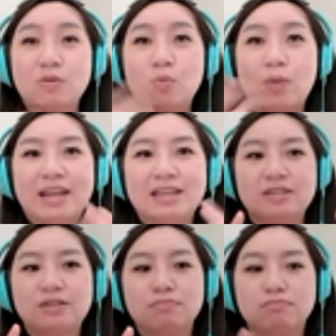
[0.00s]
went
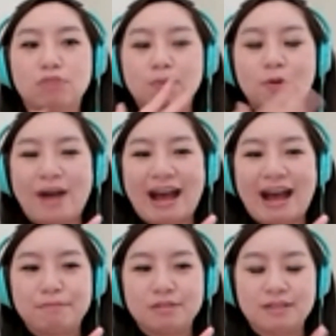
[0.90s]
into mobile
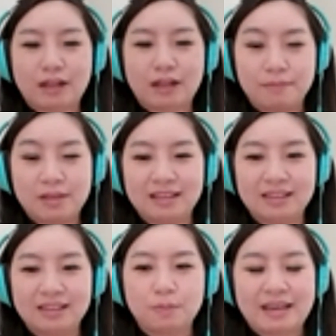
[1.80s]
app development a
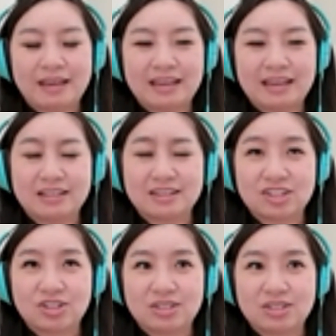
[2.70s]
little bit in
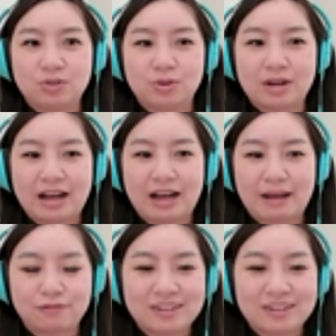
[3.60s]
addition to um,